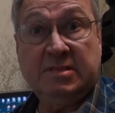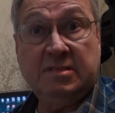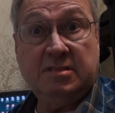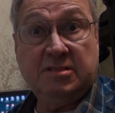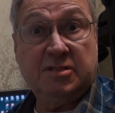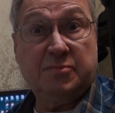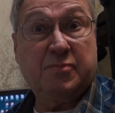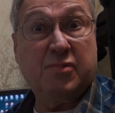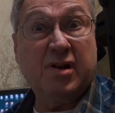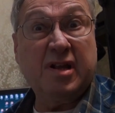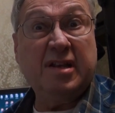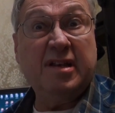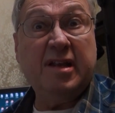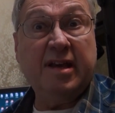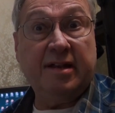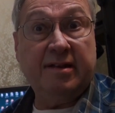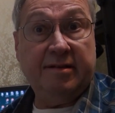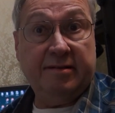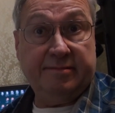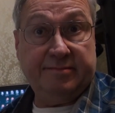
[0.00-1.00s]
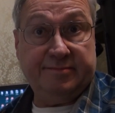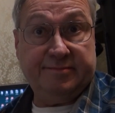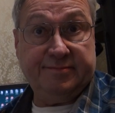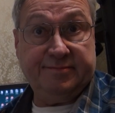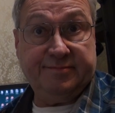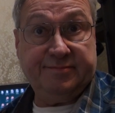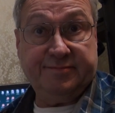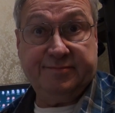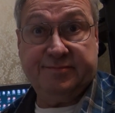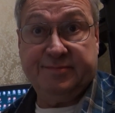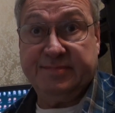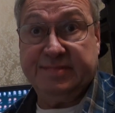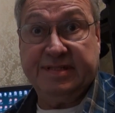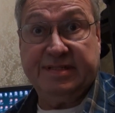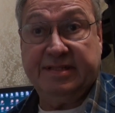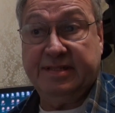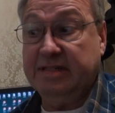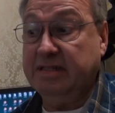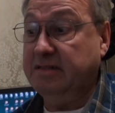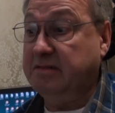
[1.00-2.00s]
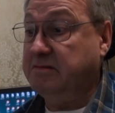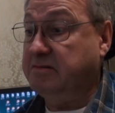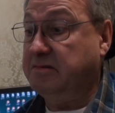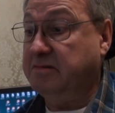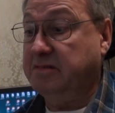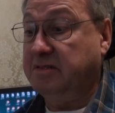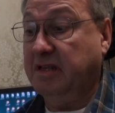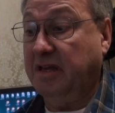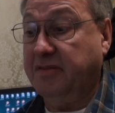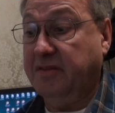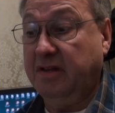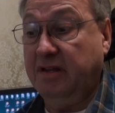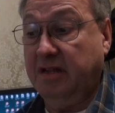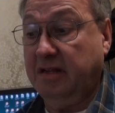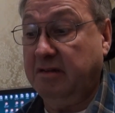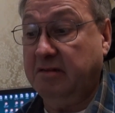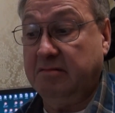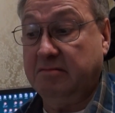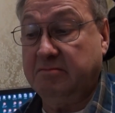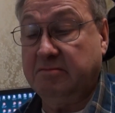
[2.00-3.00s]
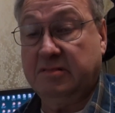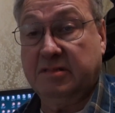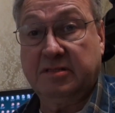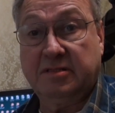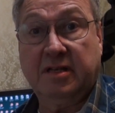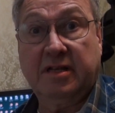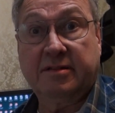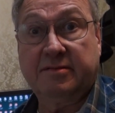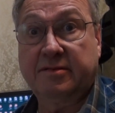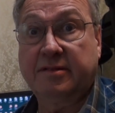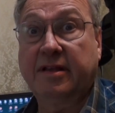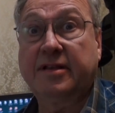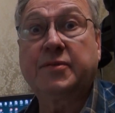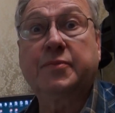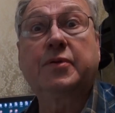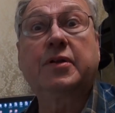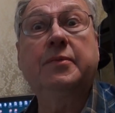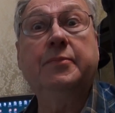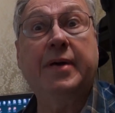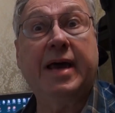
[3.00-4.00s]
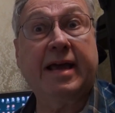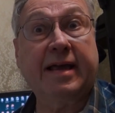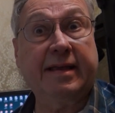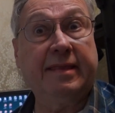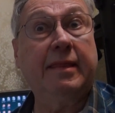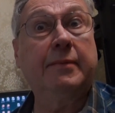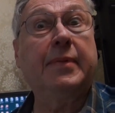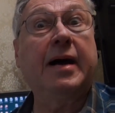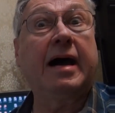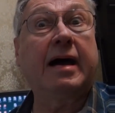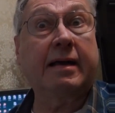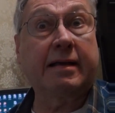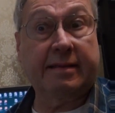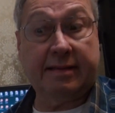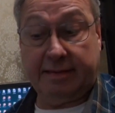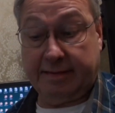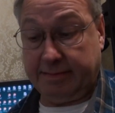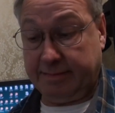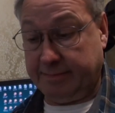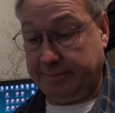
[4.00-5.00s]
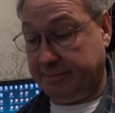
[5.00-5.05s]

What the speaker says: It's brain dead. There's nothing in it. So let's put it back in the box.